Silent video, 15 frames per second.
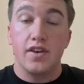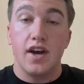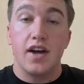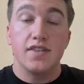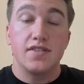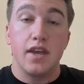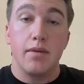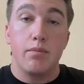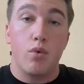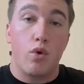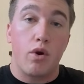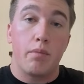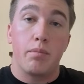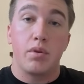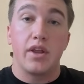Dante
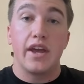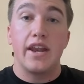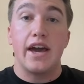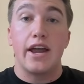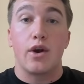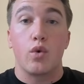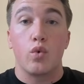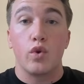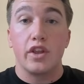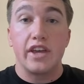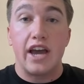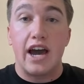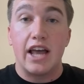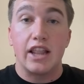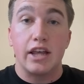Moore played at a really
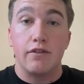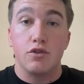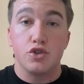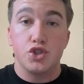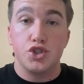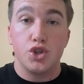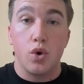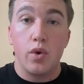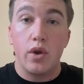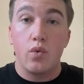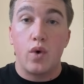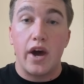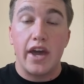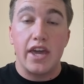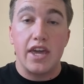high level, showing
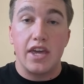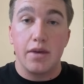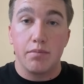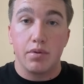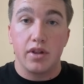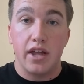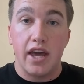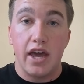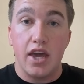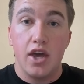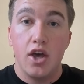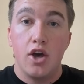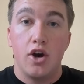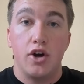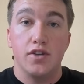why he can play
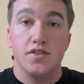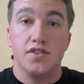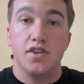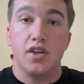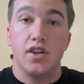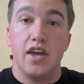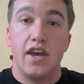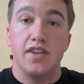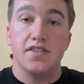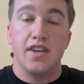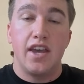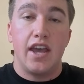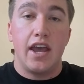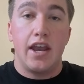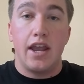on Sundays
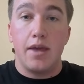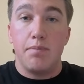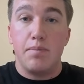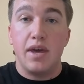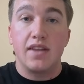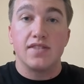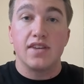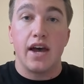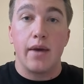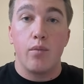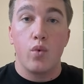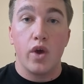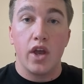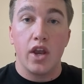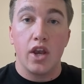in a
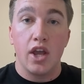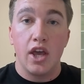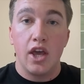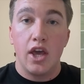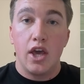big-time win